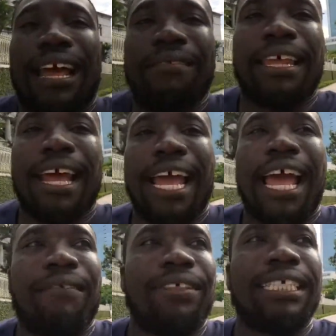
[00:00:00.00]
I
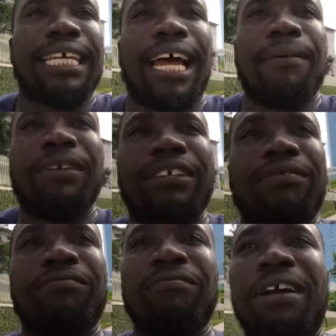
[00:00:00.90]
have,
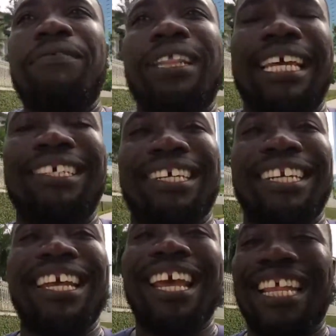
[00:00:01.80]
this
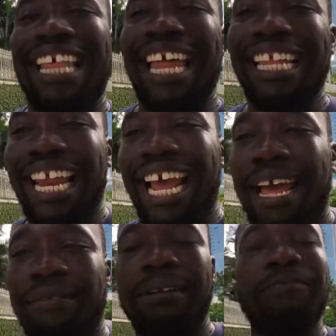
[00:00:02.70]
revelation that I have. And